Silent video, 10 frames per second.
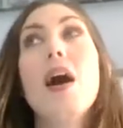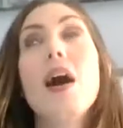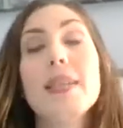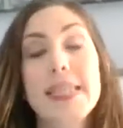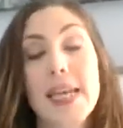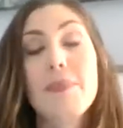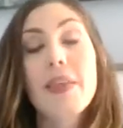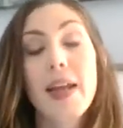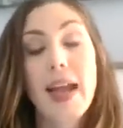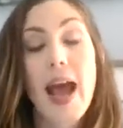a tip that
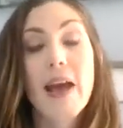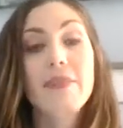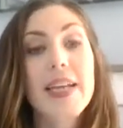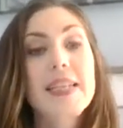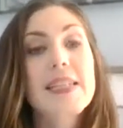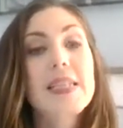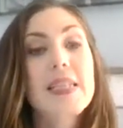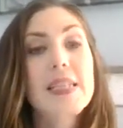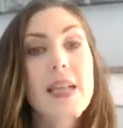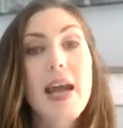I have
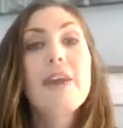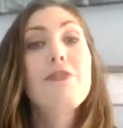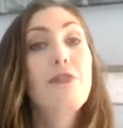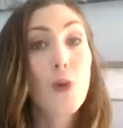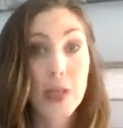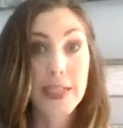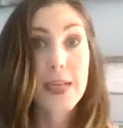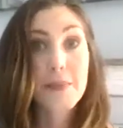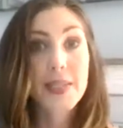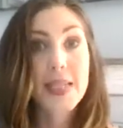I have 4
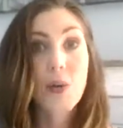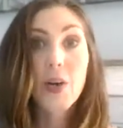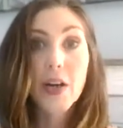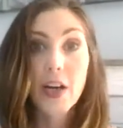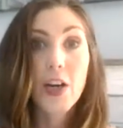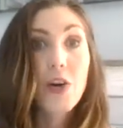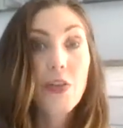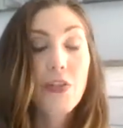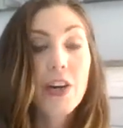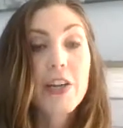tips that we're going to go
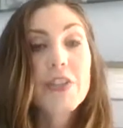through.